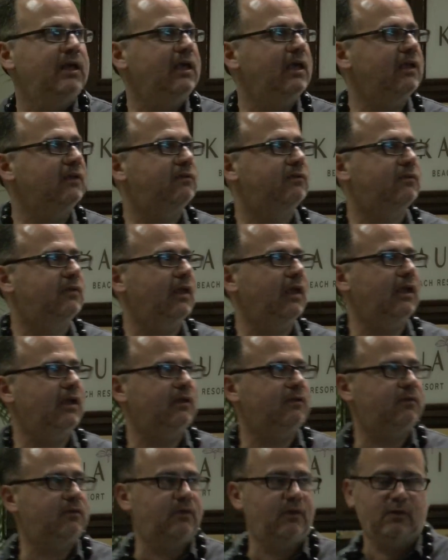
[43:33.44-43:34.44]
It's an
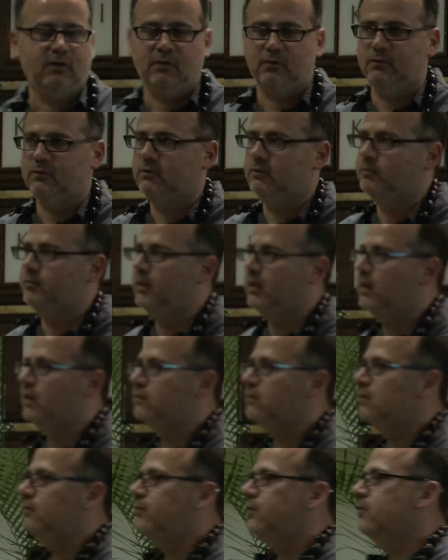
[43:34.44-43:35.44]
excuse,
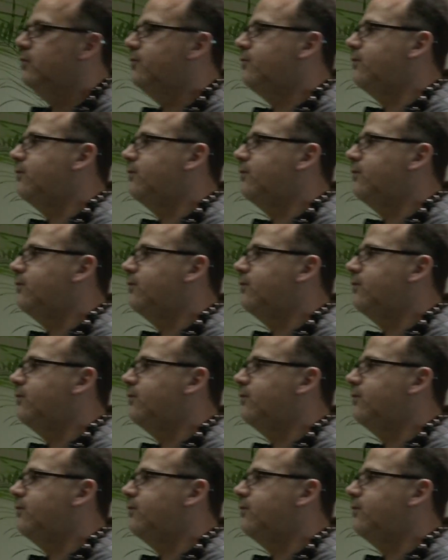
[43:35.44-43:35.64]
because if you